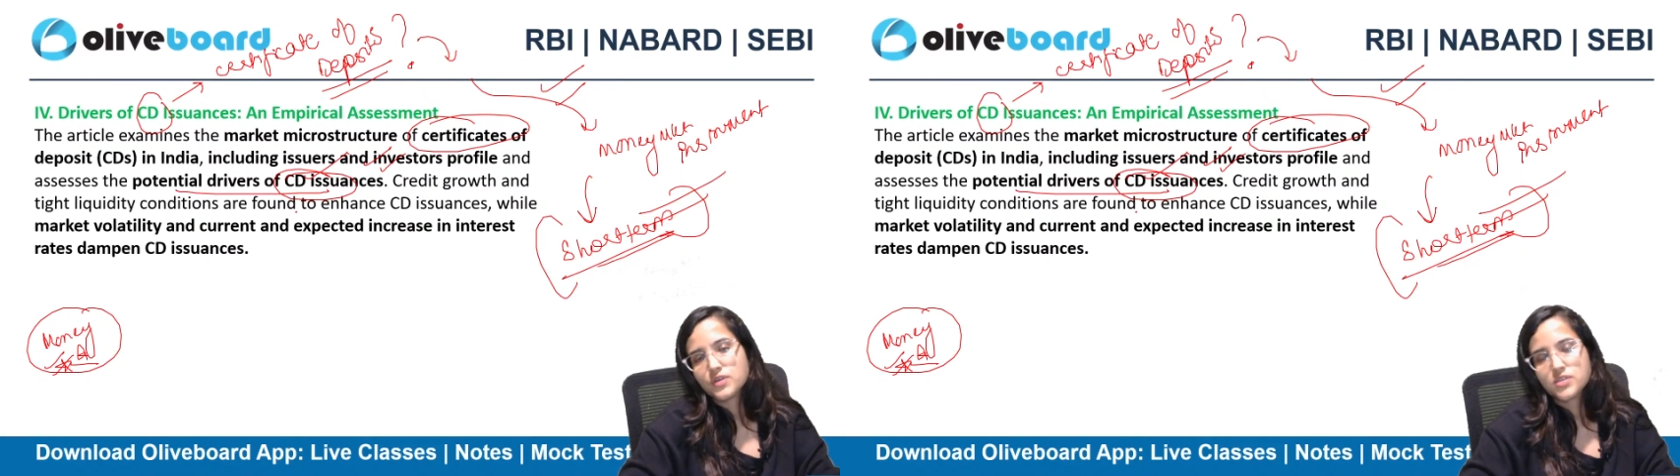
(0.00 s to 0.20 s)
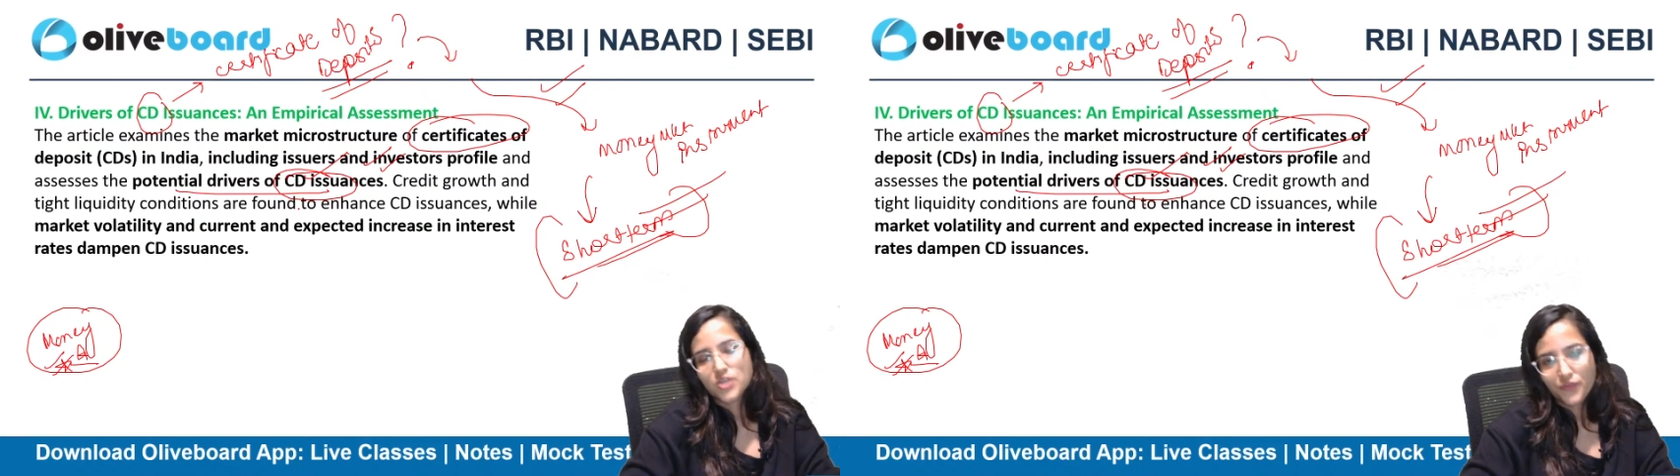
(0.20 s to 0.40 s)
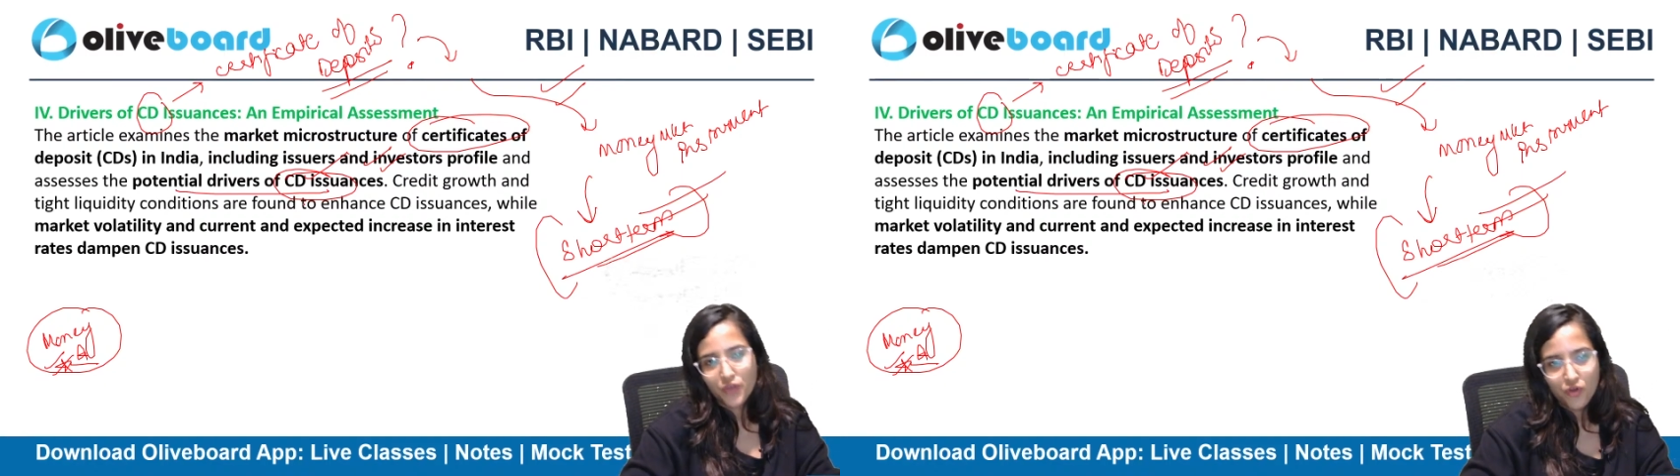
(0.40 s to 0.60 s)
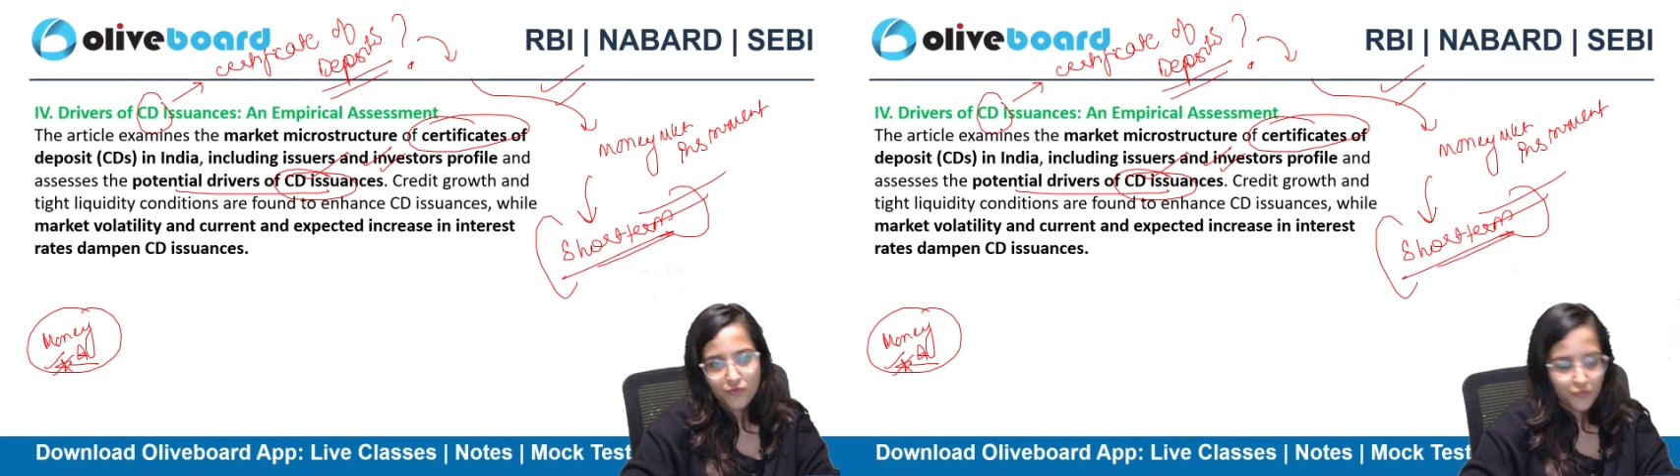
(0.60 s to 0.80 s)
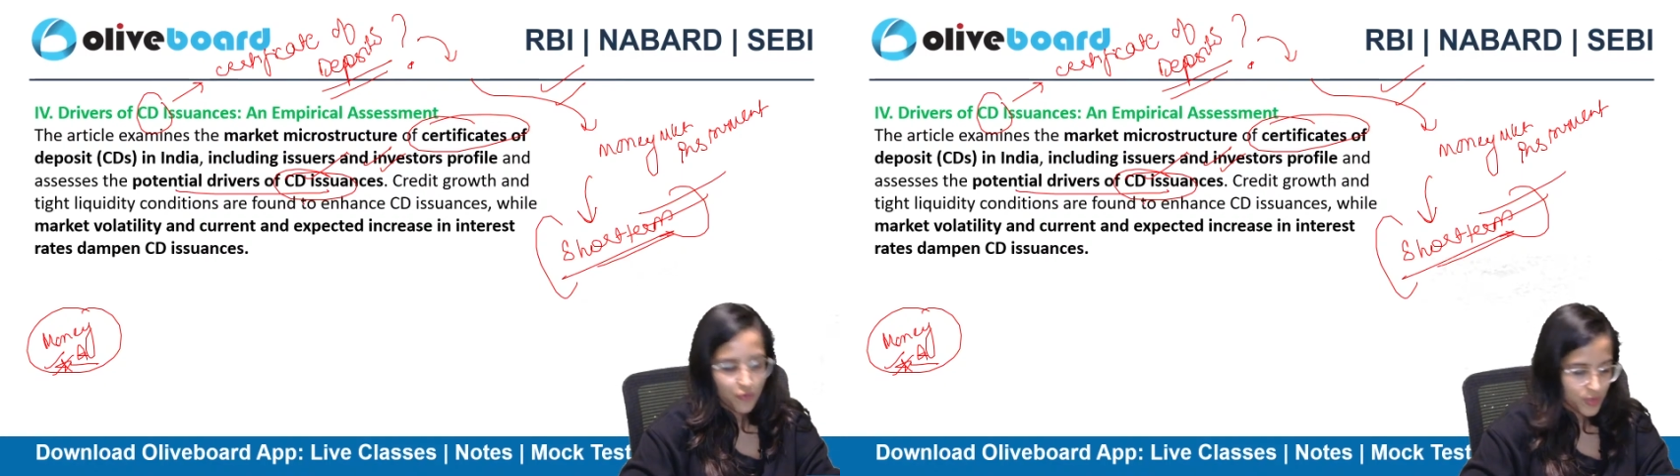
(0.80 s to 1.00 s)
certificate of
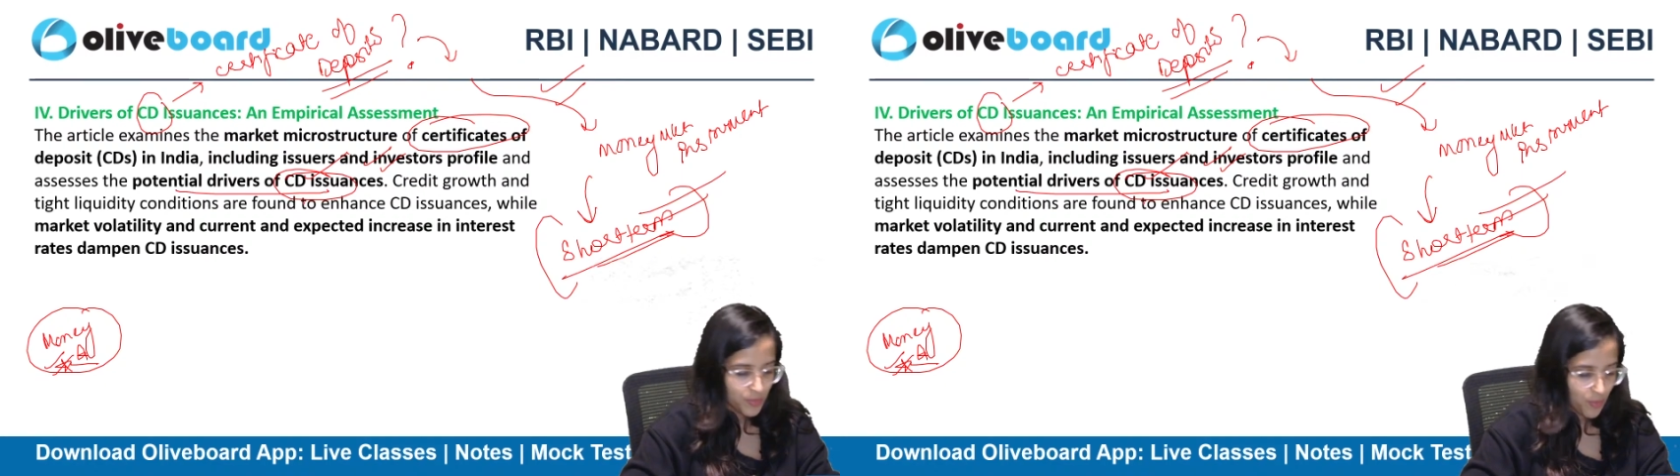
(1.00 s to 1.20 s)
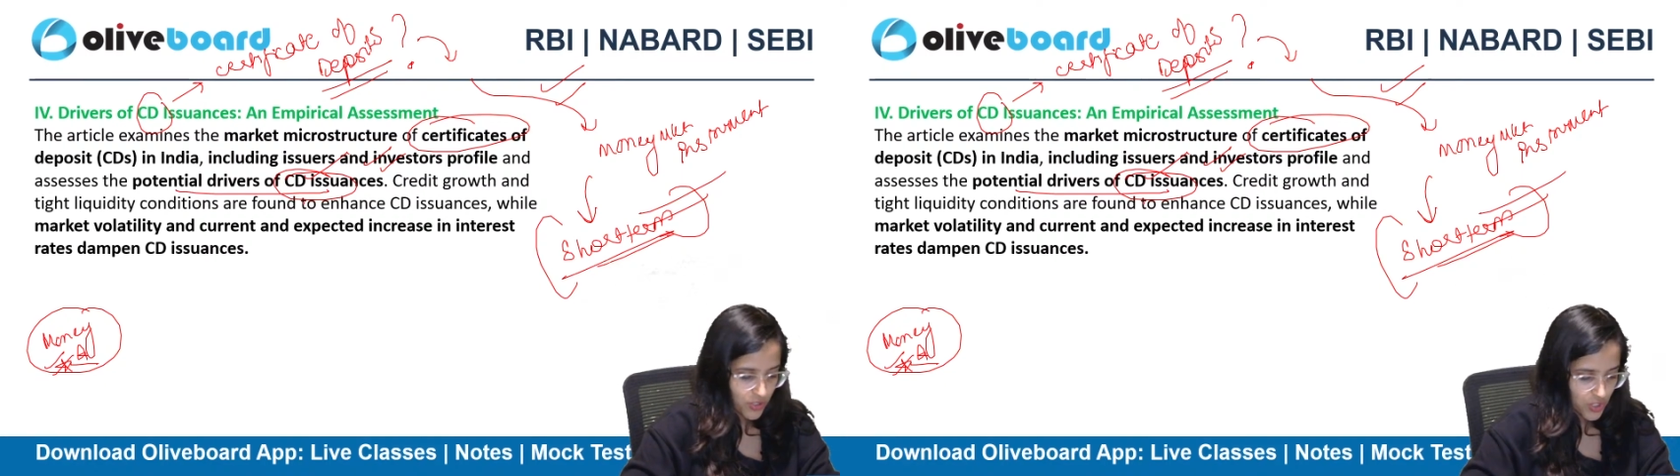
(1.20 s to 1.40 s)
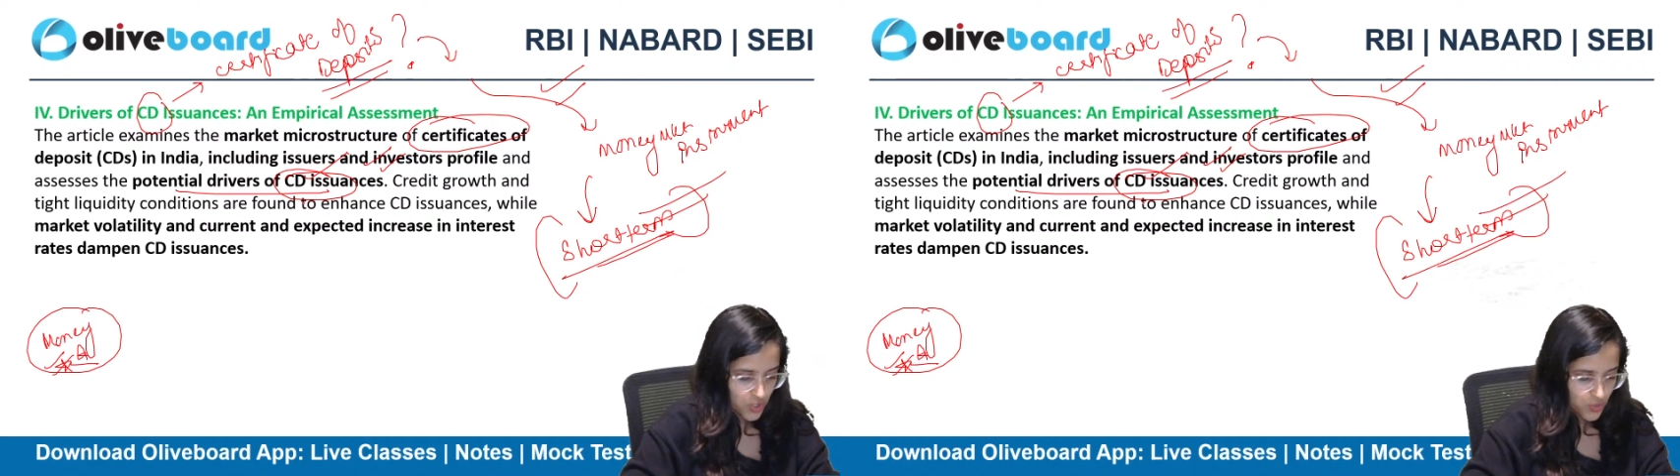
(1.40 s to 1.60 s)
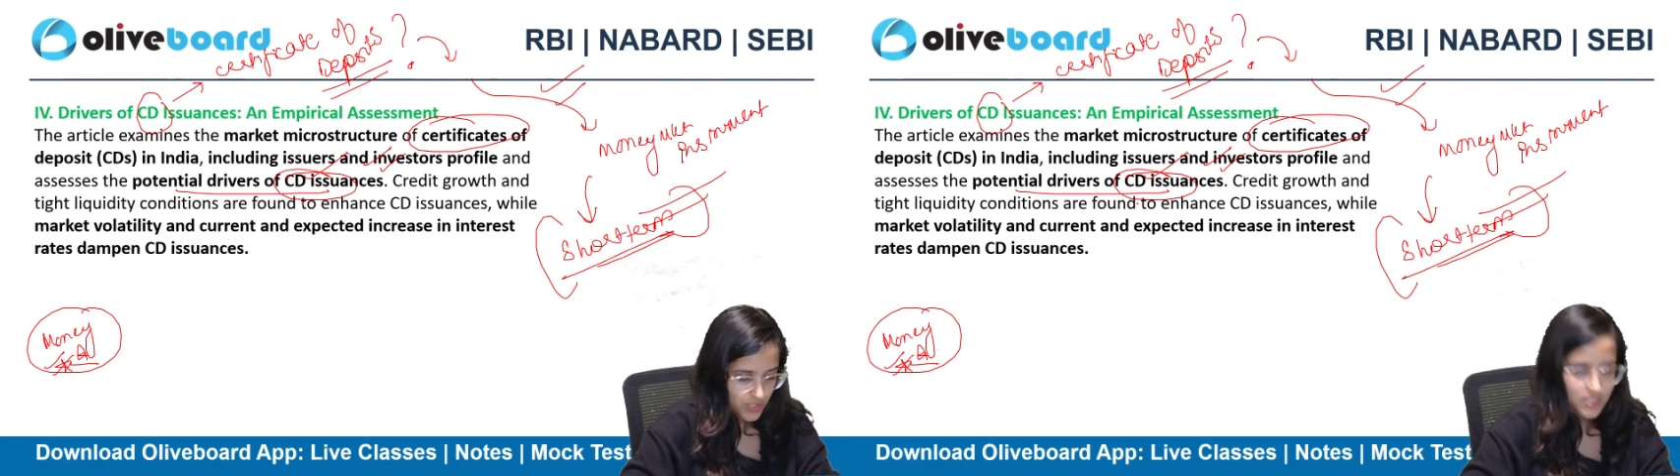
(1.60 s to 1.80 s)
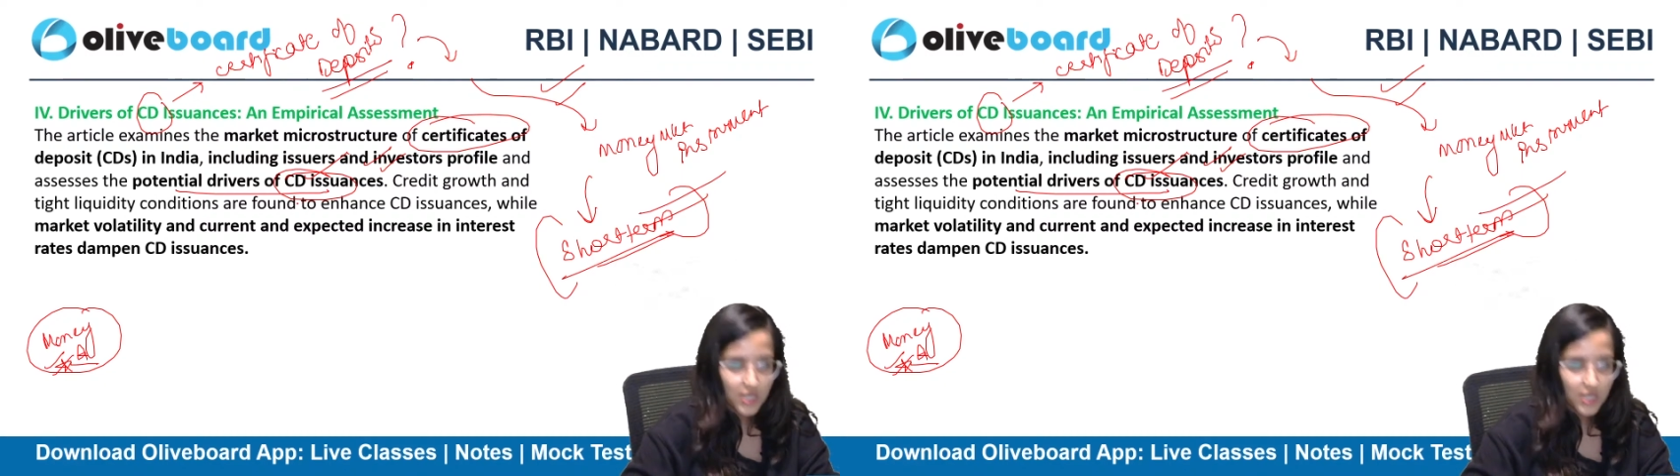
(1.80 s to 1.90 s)
deposit issuances,